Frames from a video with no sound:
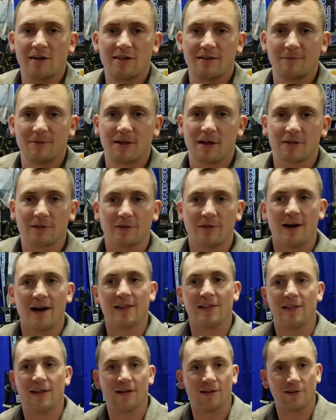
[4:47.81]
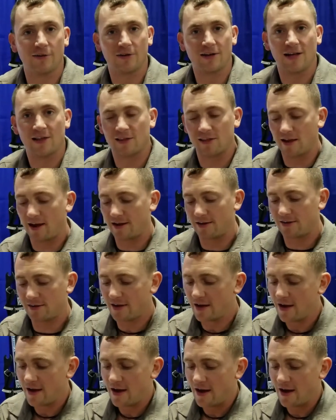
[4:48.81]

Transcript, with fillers: some of the other grinds didn't look as nice.